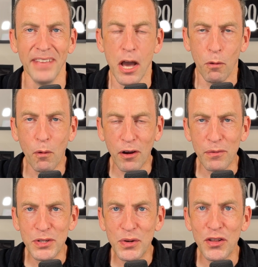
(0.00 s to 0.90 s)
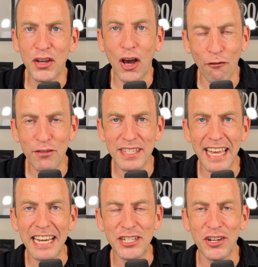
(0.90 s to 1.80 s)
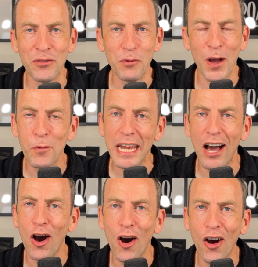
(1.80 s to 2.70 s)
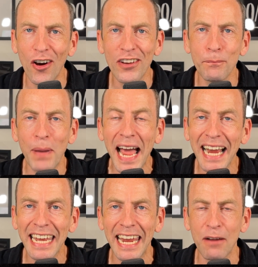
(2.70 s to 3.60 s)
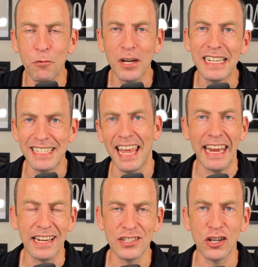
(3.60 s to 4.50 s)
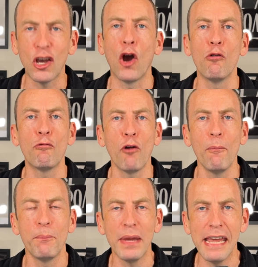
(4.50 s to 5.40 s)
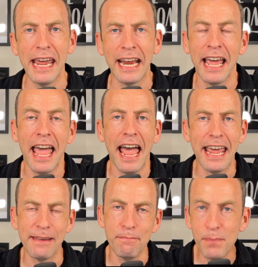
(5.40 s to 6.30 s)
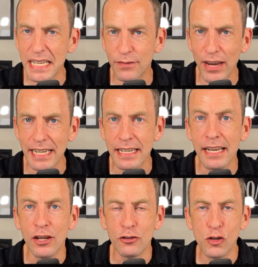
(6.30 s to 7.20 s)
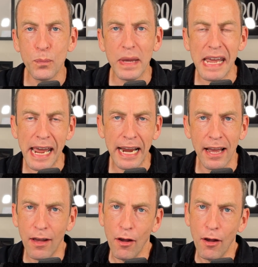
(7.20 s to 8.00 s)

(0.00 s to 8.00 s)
Well, welcome to another conversation where we are unpacking what it takes to go from being a misfit to being